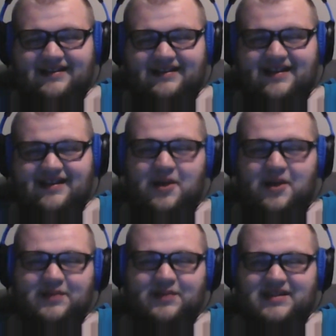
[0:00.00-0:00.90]
They open the
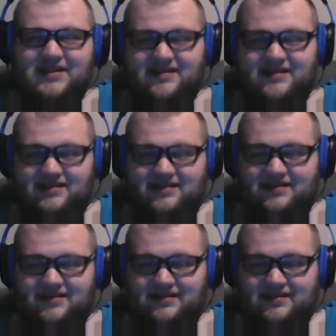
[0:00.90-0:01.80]
season
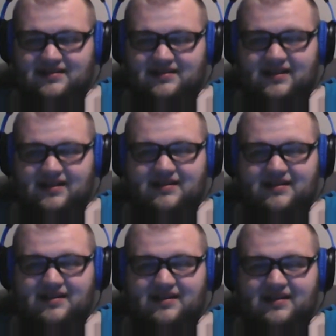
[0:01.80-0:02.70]

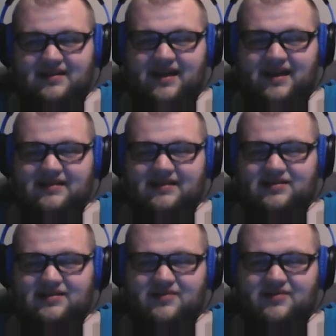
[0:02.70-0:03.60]
against
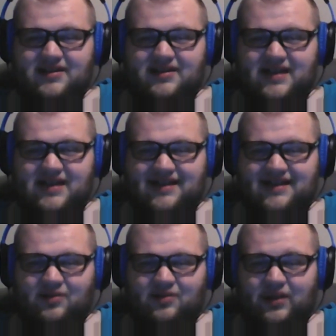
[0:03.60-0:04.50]
Utah State, get a
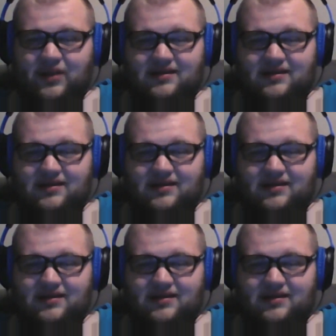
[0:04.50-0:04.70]
win.